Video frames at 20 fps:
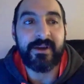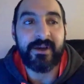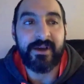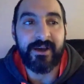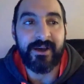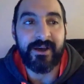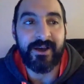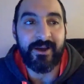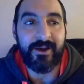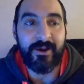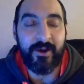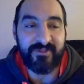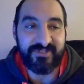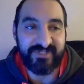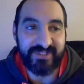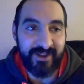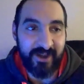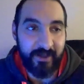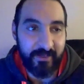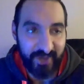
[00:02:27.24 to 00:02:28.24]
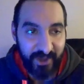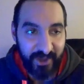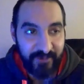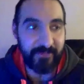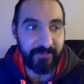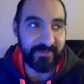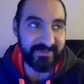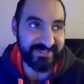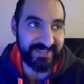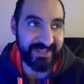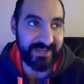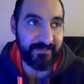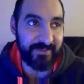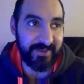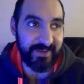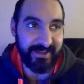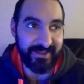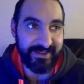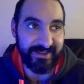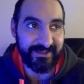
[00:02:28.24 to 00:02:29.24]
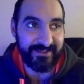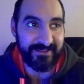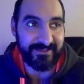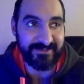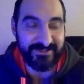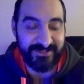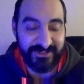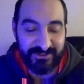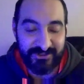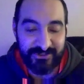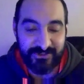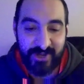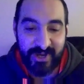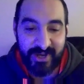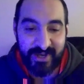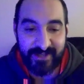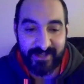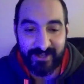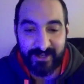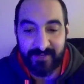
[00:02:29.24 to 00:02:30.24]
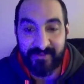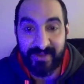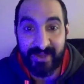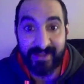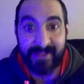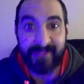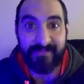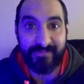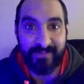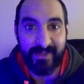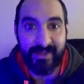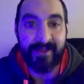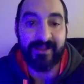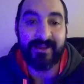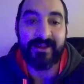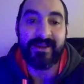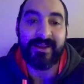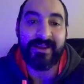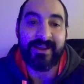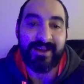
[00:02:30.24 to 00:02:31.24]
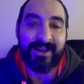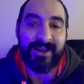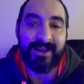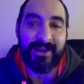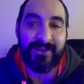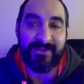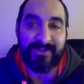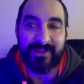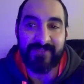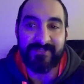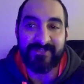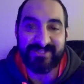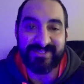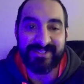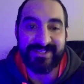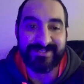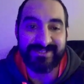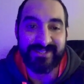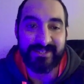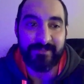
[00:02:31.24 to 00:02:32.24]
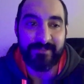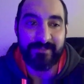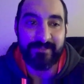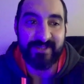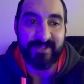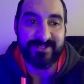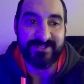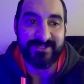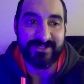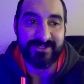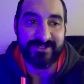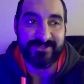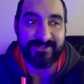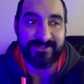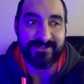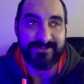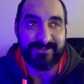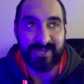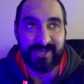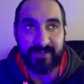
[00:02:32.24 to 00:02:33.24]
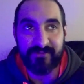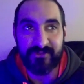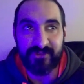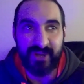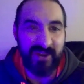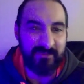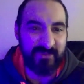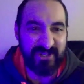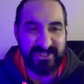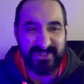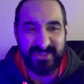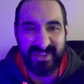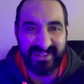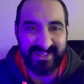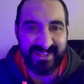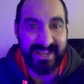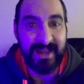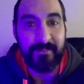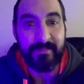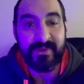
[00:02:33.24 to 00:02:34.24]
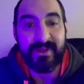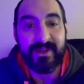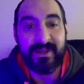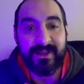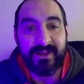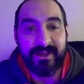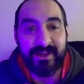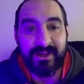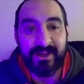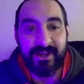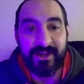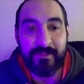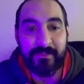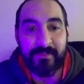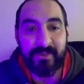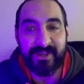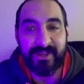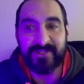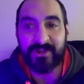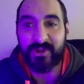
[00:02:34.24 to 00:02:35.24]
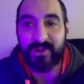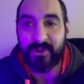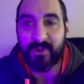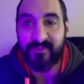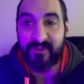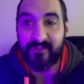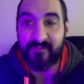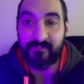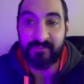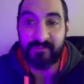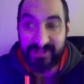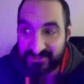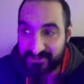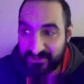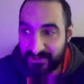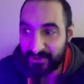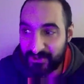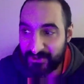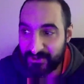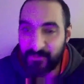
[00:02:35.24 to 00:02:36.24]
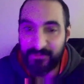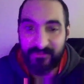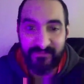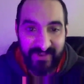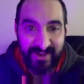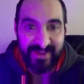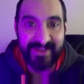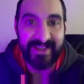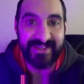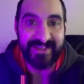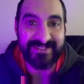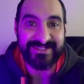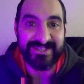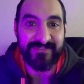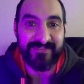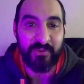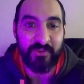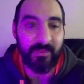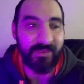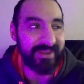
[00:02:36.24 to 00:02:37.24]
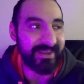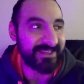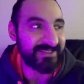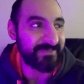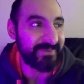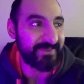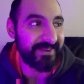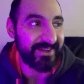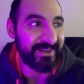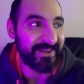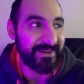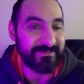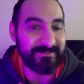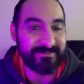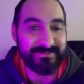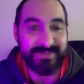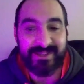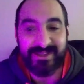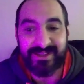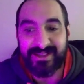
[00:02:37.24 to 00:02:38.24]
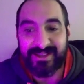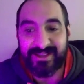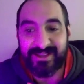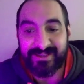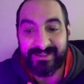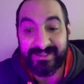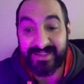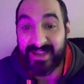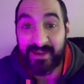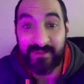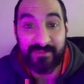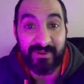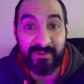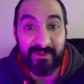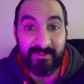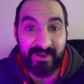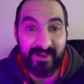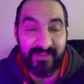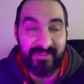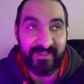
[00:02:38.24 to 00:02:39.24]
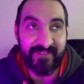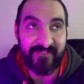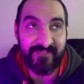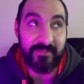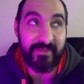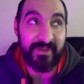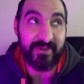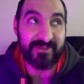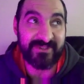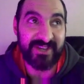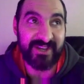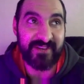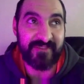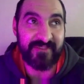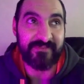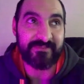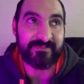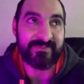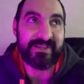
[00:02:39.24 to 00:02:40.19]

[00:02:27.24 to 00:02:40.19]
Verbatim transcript: Uh, obviously, I can't be 100%, but like just try and kind of hang in there uh, for another 16 months and kind of try bridge that gap. Um, I don't know if I've bridged it or not. We'll find out in seven weeks. But um, yeah, I, I think for me, I was kind of